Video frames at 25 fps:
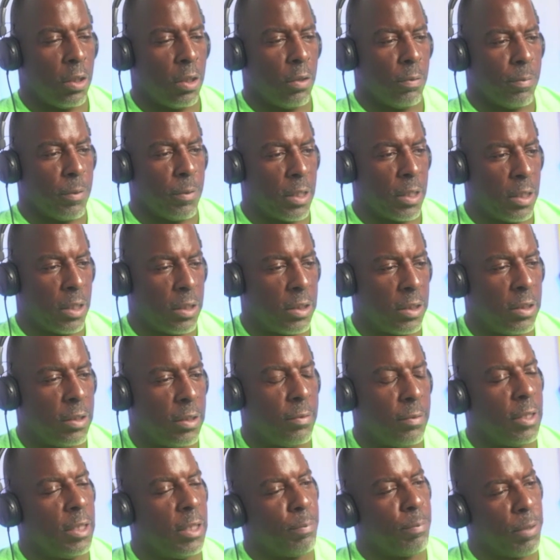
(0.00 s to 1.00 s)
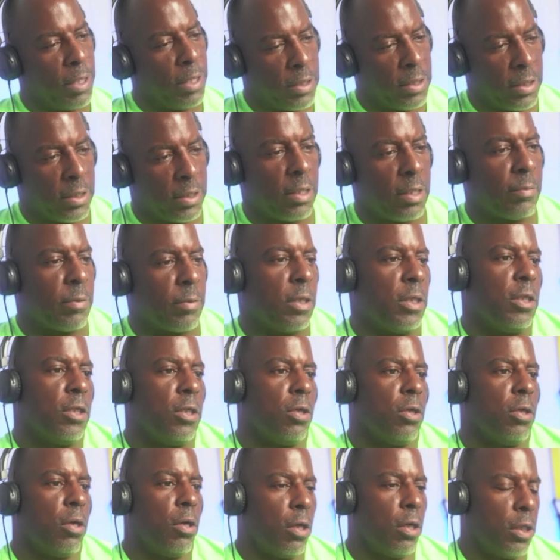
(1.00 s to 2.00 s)
because he places something in
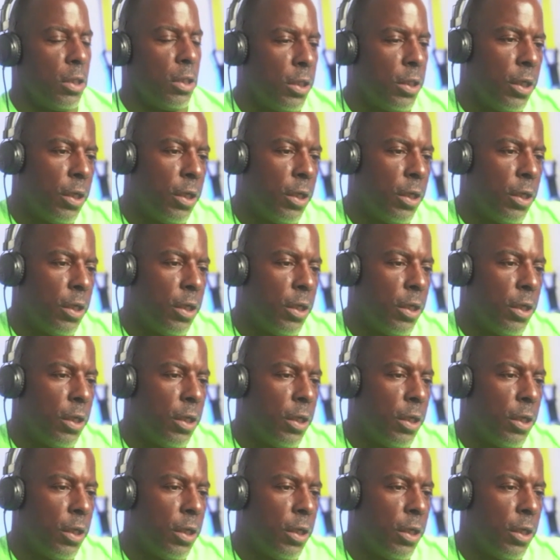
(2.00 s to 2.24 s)
your heart.